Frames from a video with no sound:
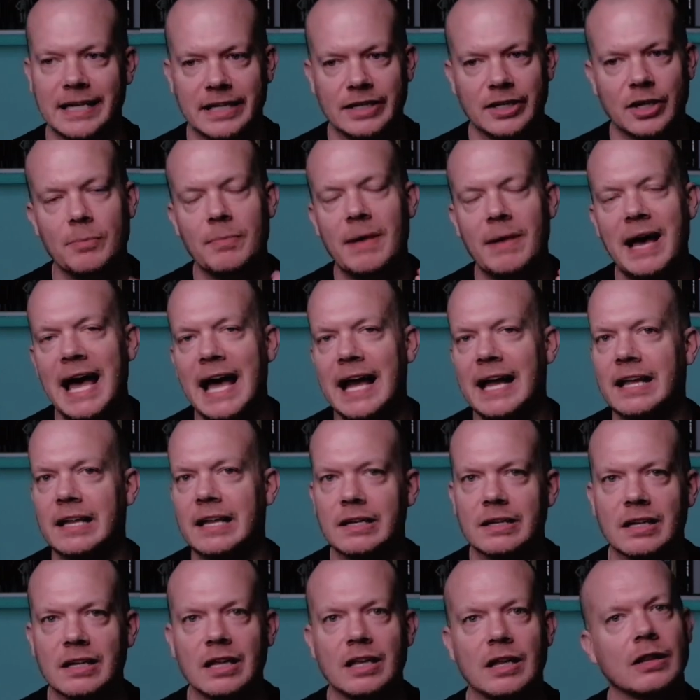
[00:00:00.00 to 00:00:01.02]
go back and
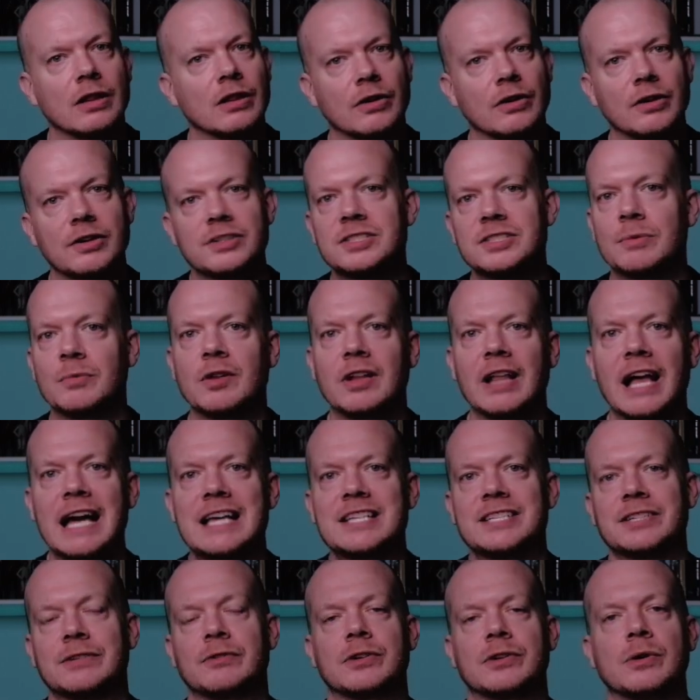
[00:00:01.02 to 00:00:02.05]
learn some
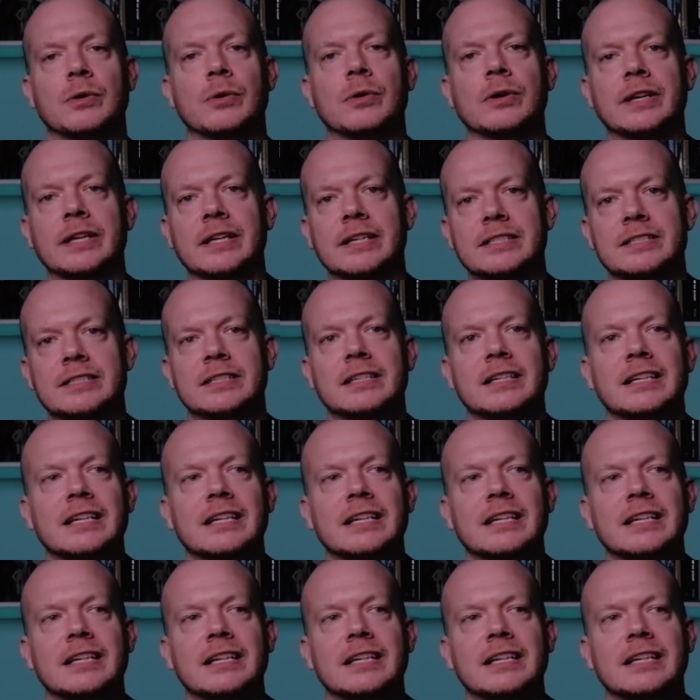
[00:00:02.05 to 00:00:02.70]
classic recordings.